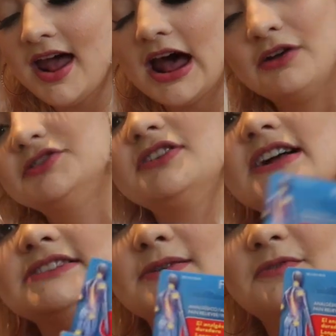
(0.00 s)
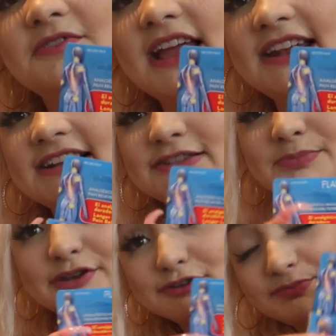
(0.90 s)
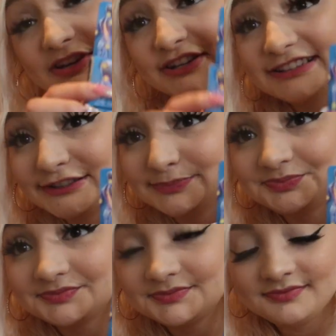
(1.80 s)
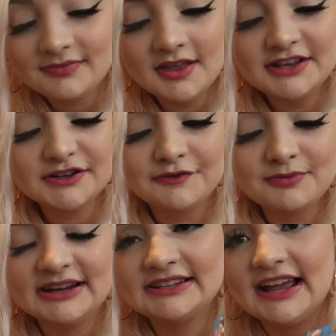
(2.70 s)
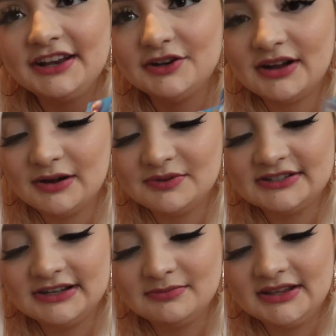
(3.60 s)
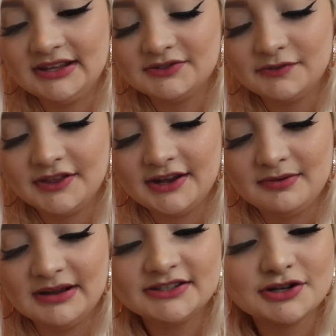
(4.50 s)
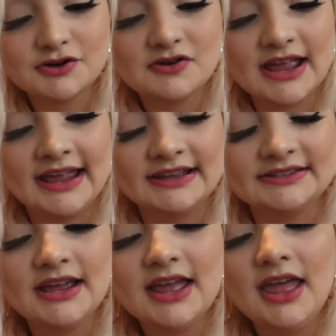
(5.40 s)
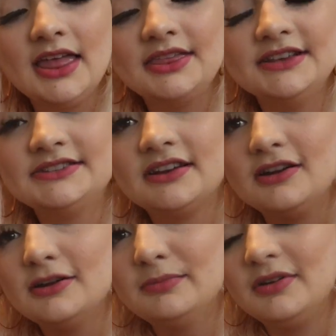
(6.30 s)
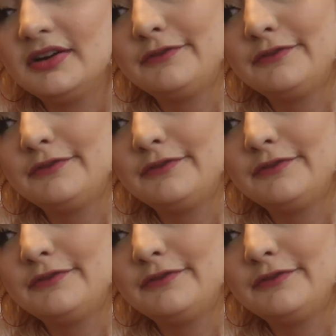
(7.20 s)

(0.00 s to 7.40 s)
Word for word: I also got some Flanax pills because and these are for my dad you know i always send him things over there in mexico and these um are